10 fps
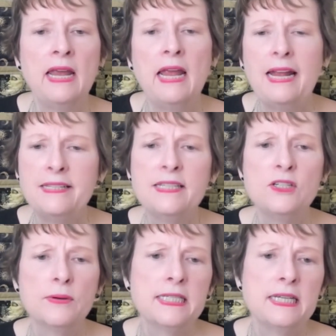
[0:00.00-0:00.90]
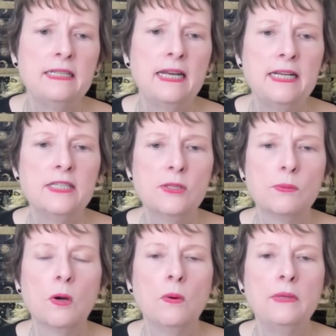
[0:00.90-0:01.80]
It's interesting that his
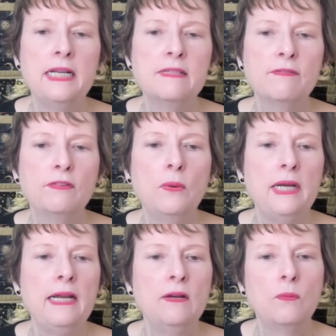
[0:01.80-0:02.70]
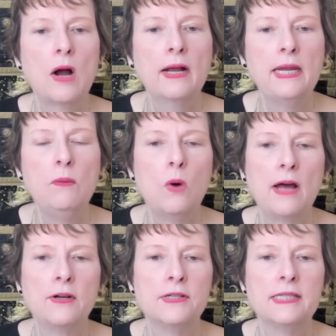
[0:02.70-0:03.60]
throne is floating in rocky
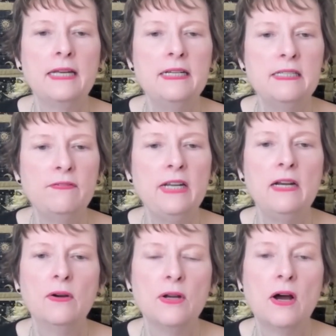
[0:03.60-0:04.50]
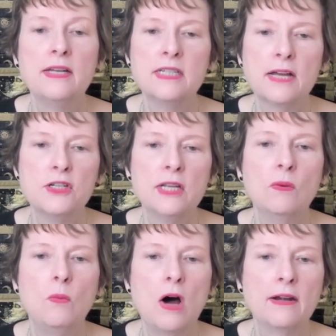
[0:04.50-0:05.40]
waters and his feet are not touching the
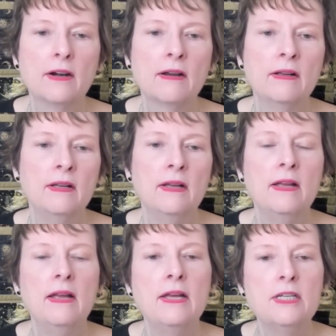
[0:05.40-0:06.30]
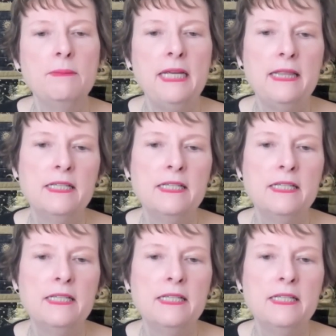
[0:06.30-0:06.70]
water. To me, this